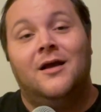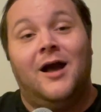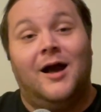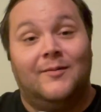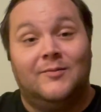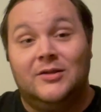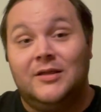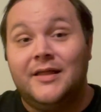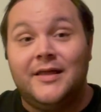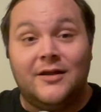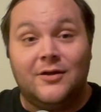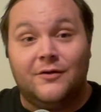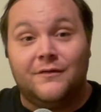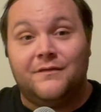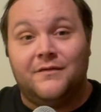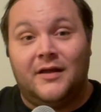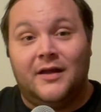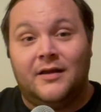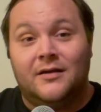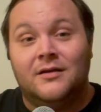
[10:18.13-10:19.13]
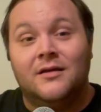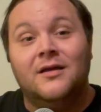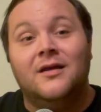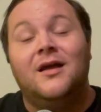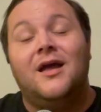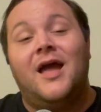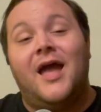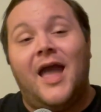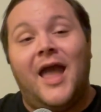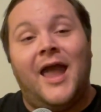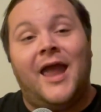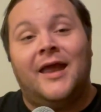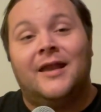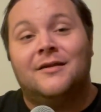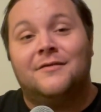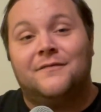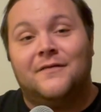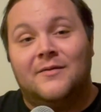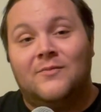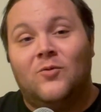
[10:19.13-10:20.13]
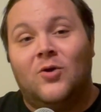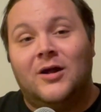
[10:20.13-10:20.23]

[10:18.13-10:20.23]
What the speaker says: I'm a Laker fan, and if I'm